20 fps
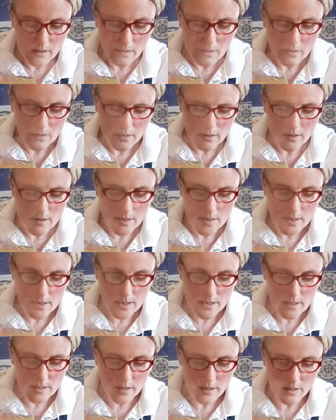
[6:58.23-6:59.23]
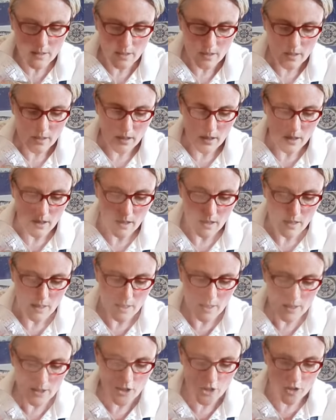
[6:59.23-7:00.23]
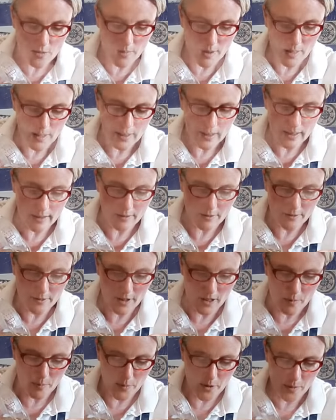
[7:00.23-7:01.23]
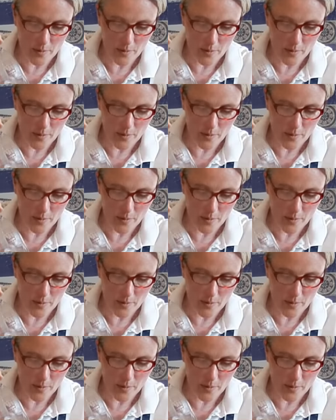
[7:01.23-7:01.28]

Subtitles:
That's it. Into your bottle and fill up your